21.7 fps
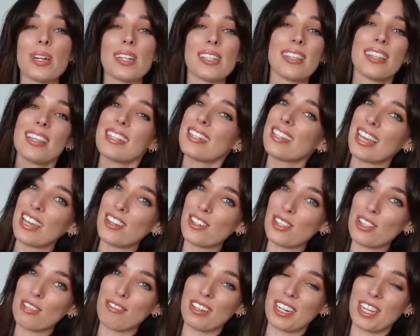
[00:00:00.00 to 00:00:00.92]
it is at this stage
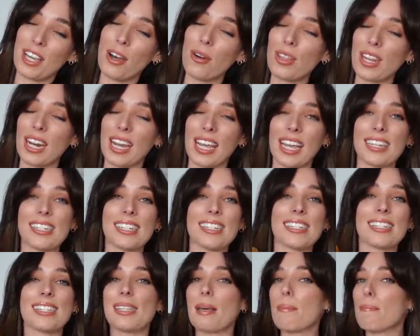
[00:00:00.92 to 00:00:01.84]
in the video that I get to
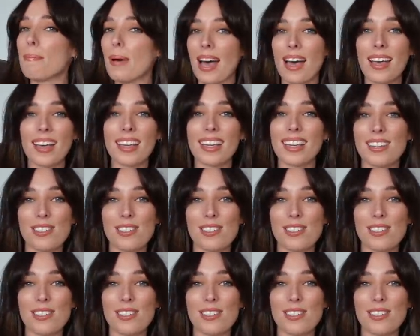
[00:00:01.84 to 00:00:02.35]
sit back,